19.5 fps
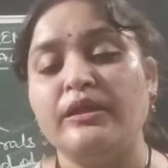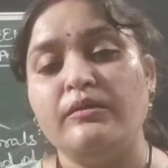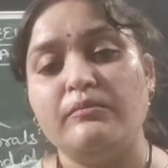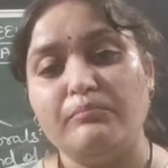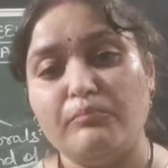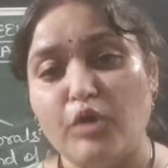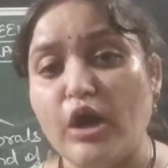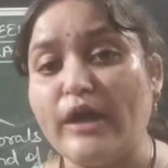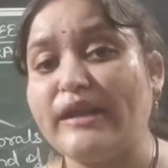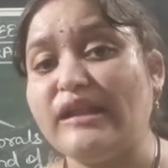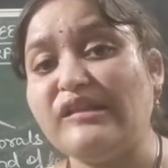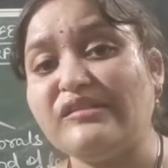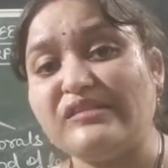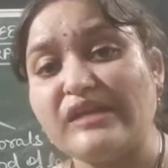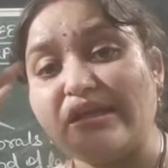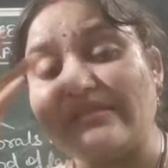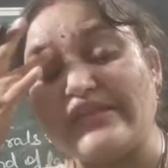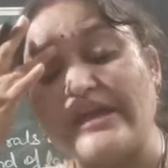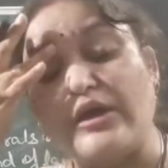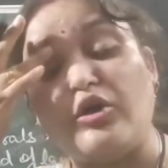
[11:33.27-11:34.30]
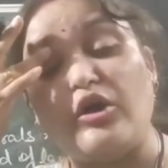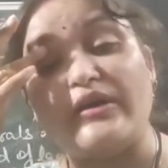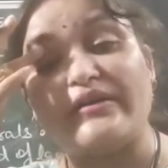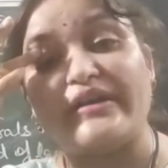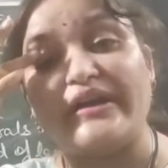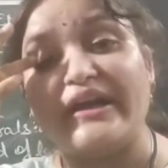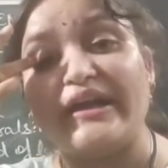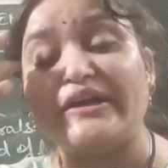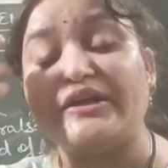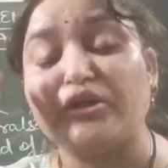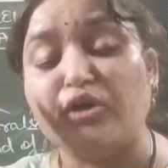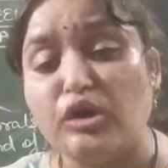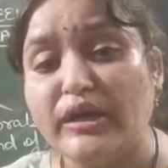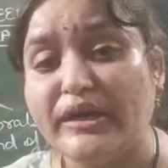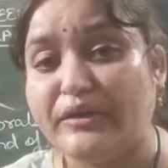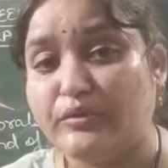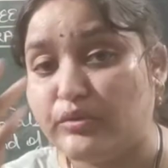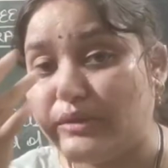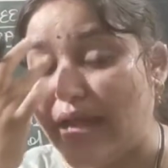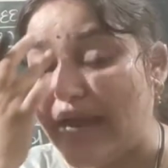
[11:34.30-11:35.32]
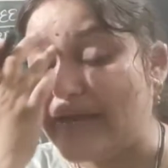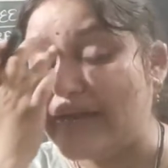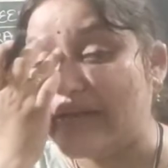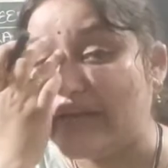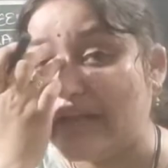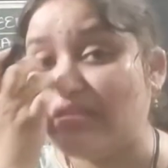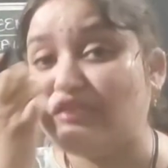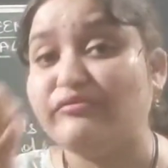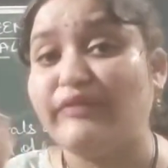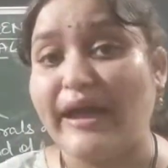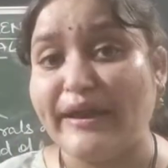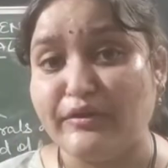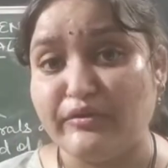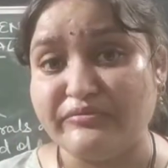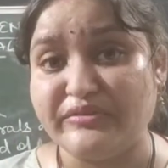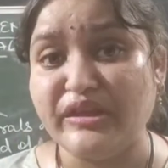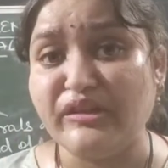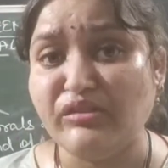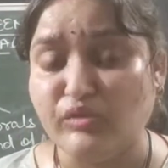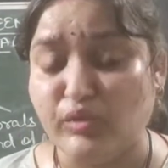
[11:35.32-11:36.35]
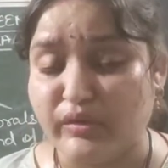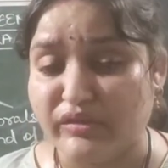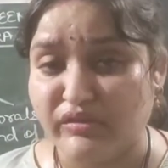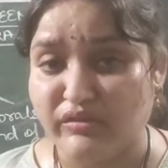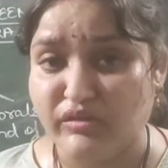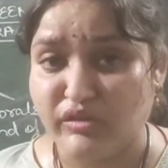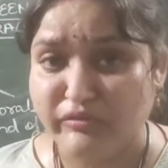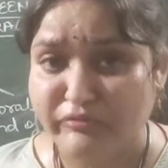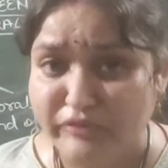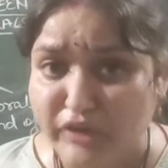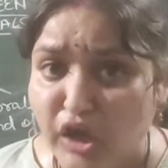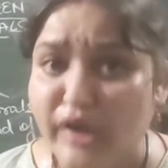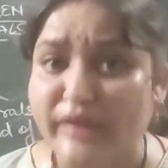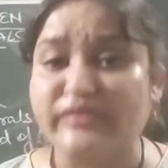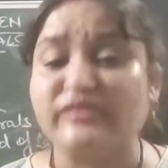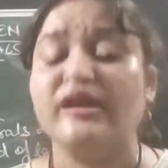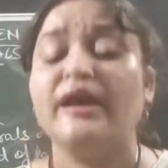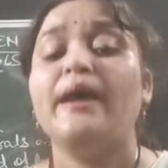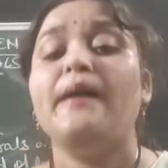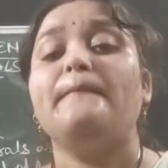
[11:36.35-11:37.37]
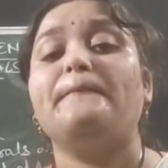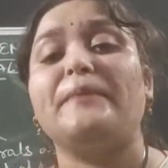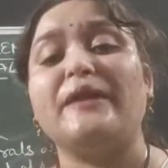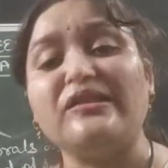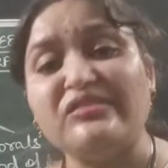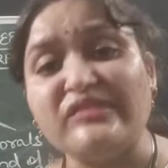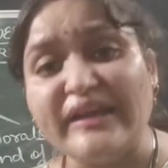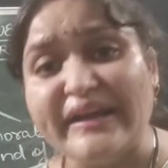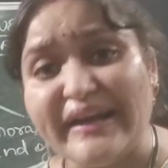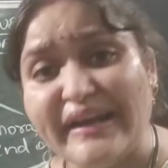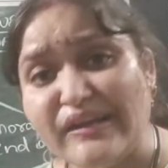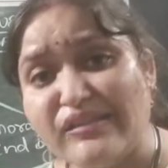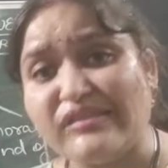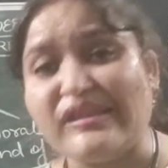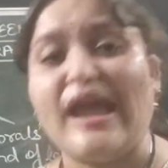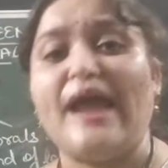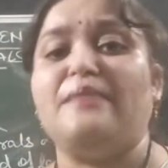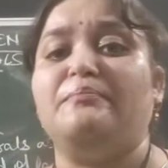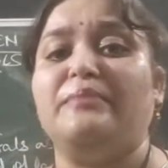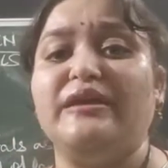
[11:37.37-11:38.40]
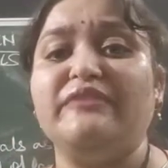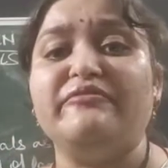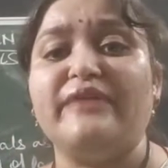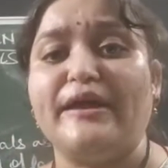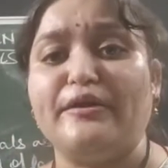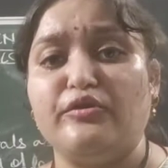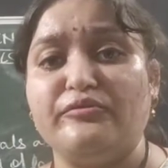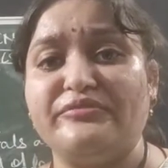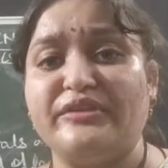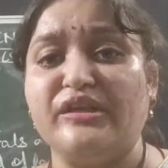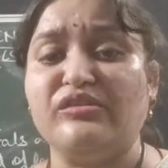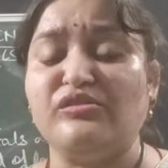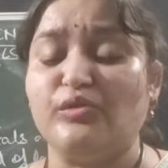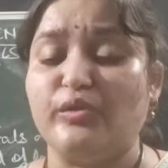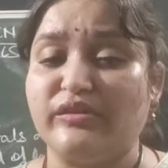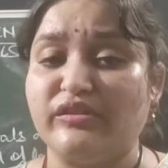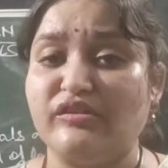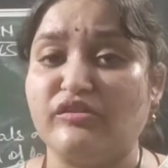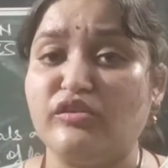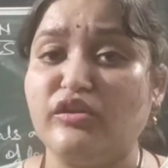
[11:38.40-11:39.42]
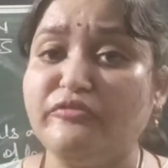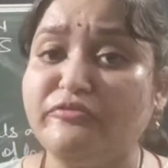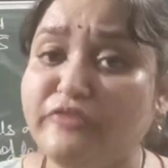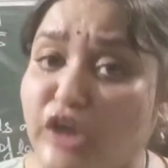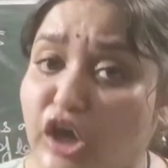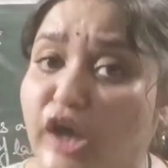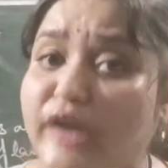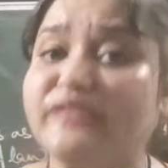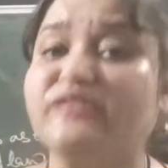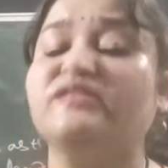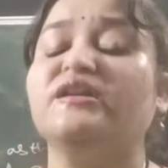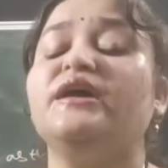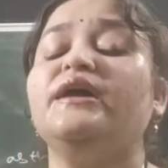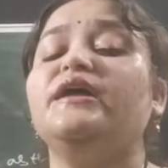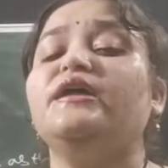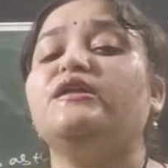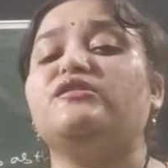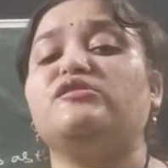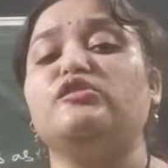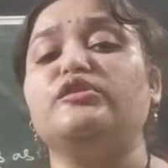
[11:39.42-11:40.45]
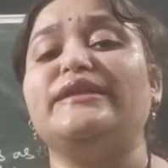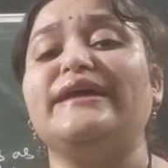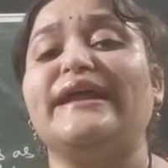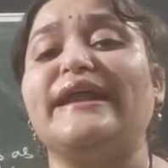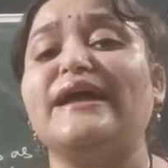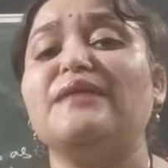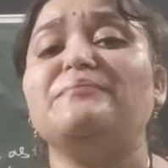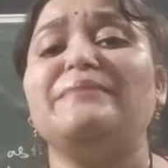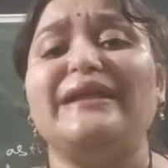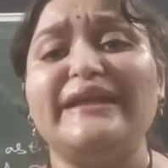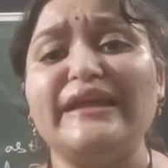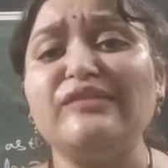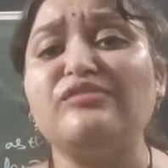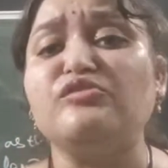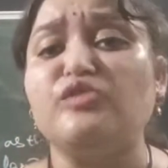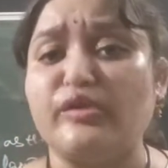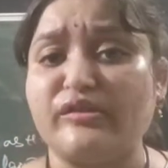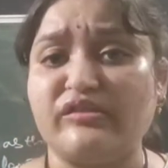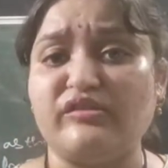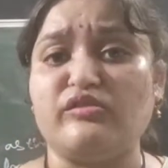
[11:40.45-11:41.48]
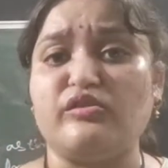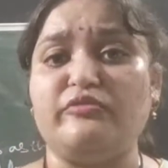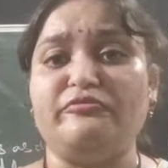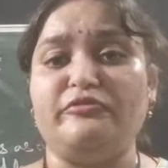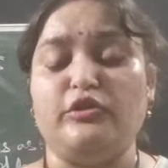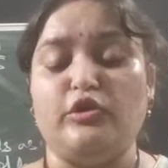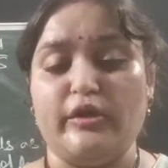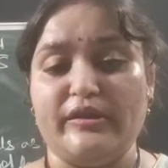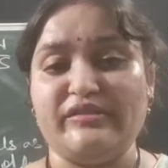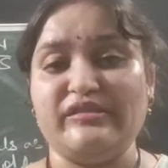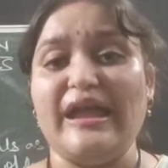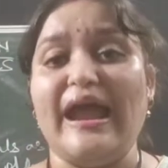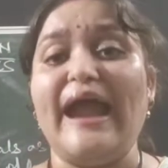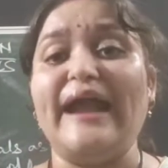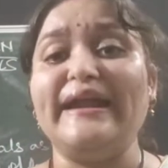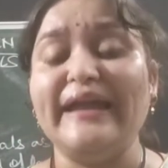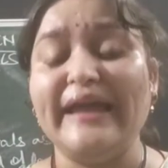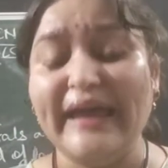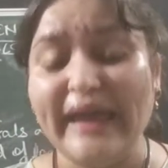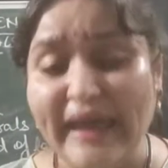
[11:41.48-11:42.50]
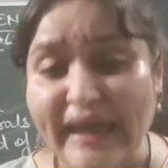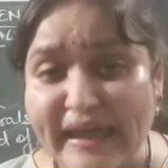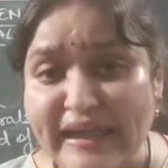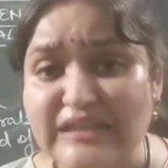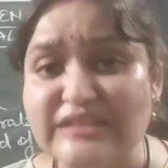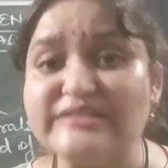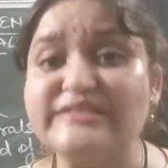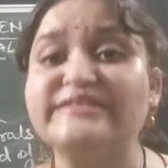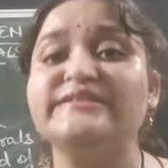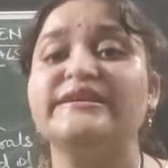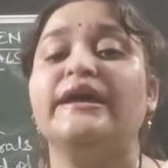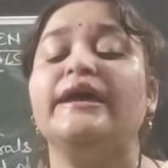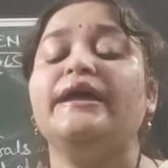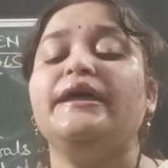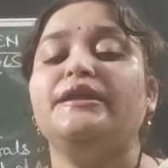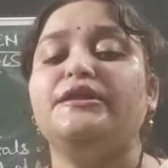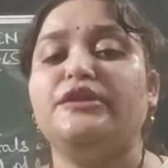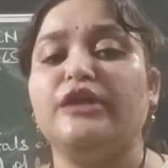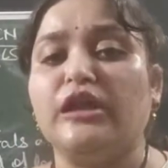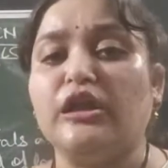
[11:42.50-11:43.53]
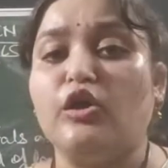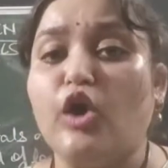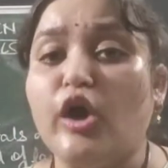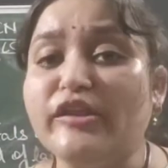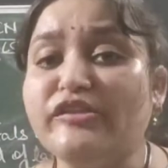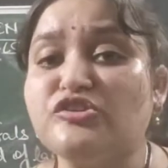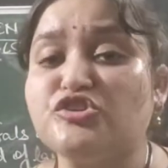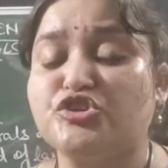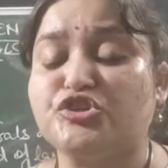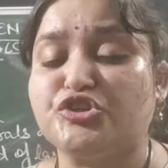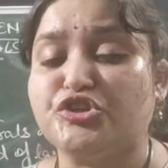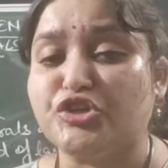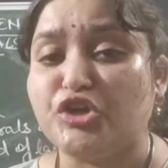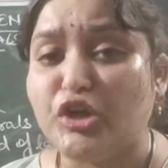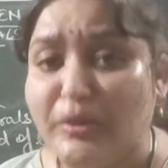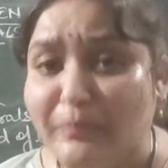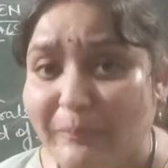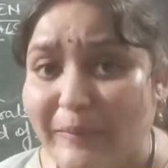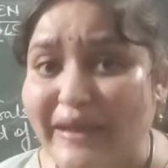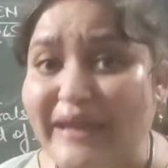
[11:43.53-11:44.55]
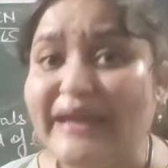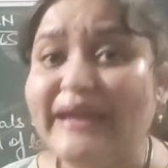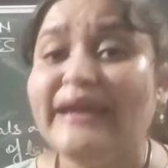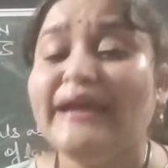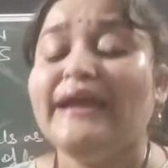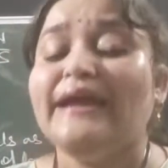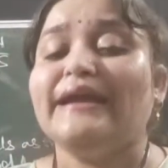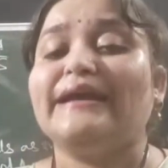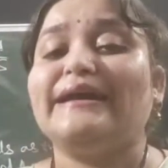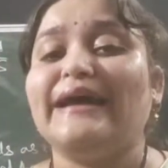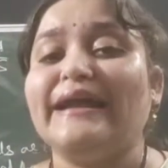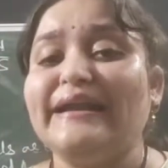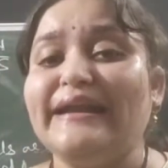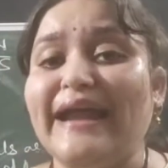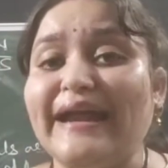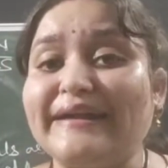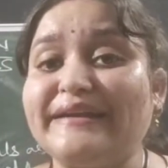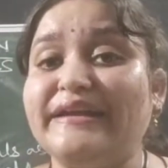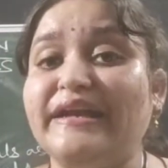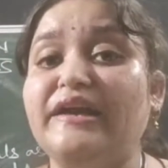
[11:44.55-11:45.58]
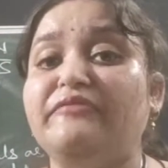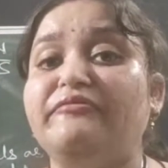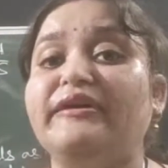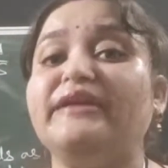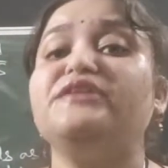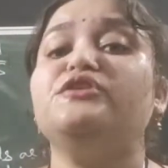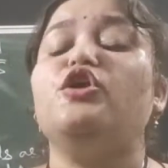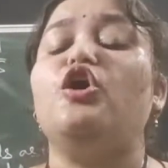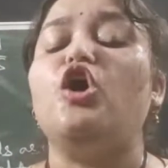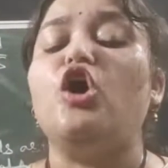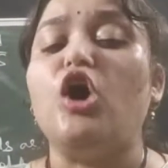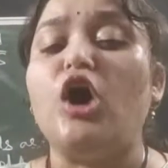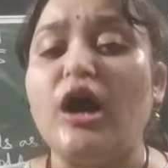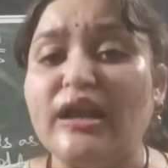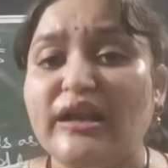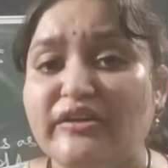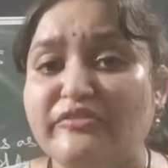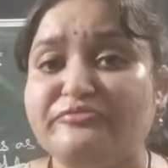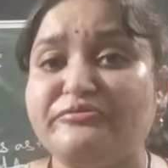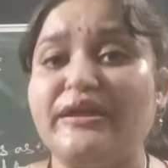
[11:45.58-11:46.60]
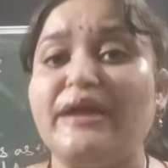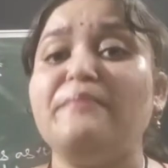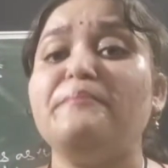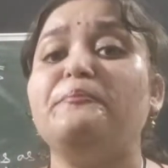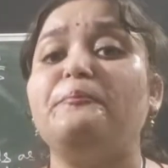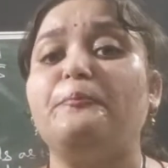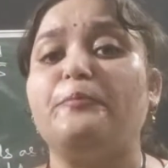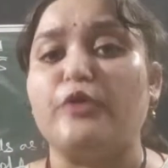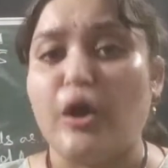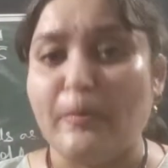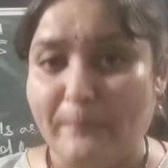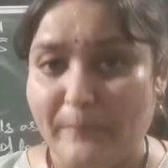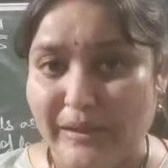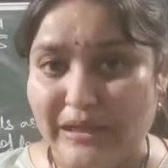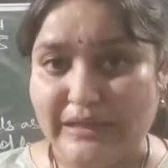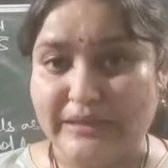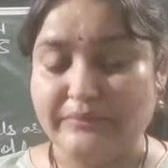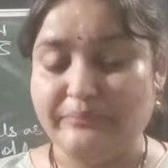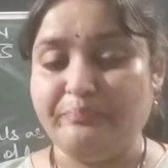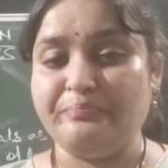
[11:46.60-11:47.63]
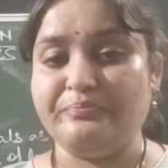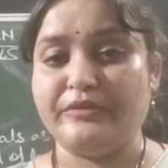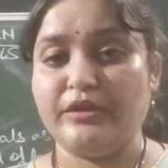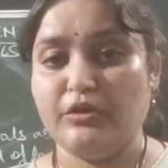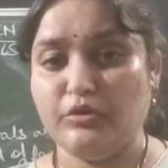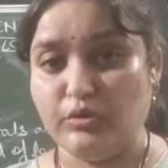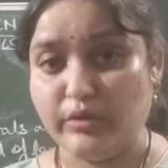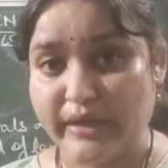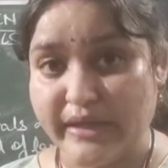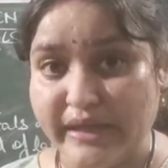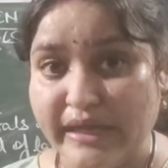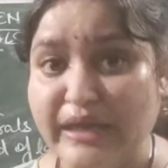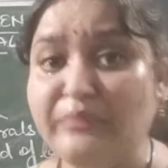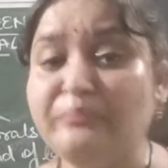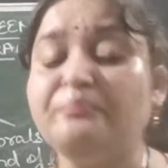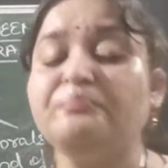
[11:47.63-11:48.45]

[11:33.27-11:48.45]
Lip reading: Morals, as I already told you, that it is one of the sources of laws. Precedents can be one of the sources of laws. So there are many sources of laws, and hence the laws should be connected with all of them properly. Okay?